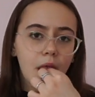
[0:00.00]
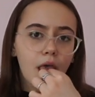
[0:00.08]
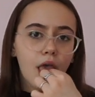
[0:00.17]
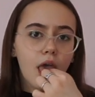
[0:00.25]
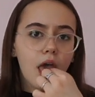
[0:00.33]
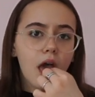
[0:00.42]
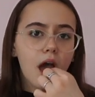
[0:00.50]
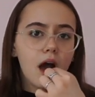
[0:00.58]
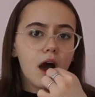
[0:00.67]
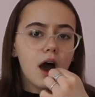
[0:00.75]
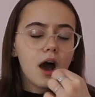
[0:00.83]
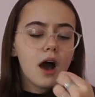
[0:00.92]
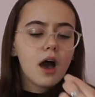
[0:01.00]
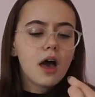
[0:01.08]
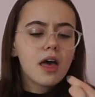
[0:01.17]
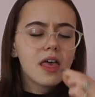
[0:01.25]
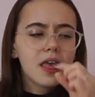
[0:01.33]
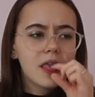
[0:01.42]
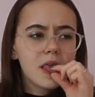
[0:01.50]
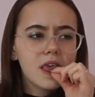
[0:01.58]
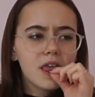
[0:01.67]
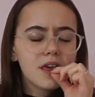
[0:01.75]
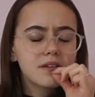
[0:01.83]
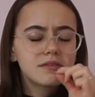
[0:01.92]

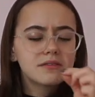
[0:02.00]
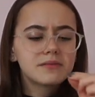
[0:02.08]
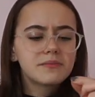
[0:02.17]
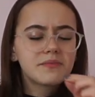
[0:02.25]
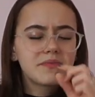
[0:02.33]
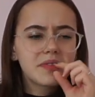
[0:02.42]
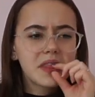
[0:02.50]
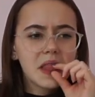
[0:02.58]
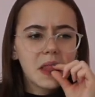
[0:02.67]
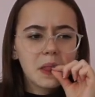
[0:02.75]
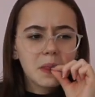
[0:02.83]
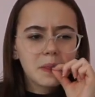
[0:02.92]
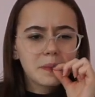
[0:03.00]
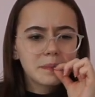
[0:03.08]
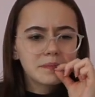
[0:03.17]
No one is speaking in this clip.